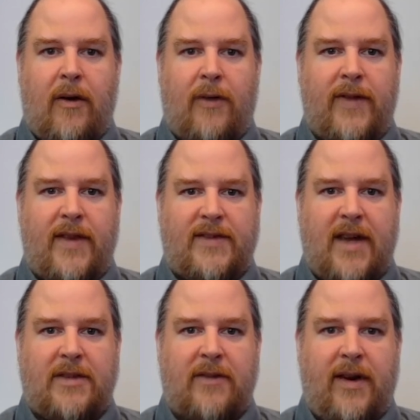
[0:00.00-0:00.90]
Over the
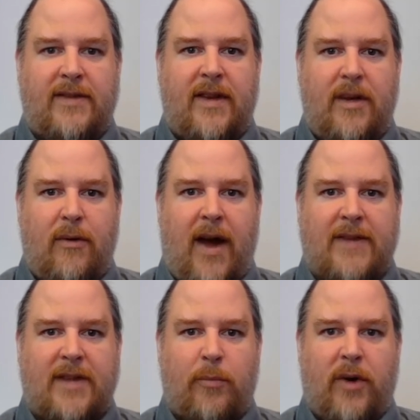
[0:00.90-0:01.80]
centuries, the
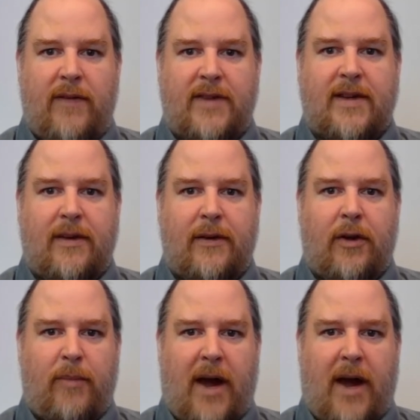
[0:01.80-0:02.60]
U.S. and previous colonial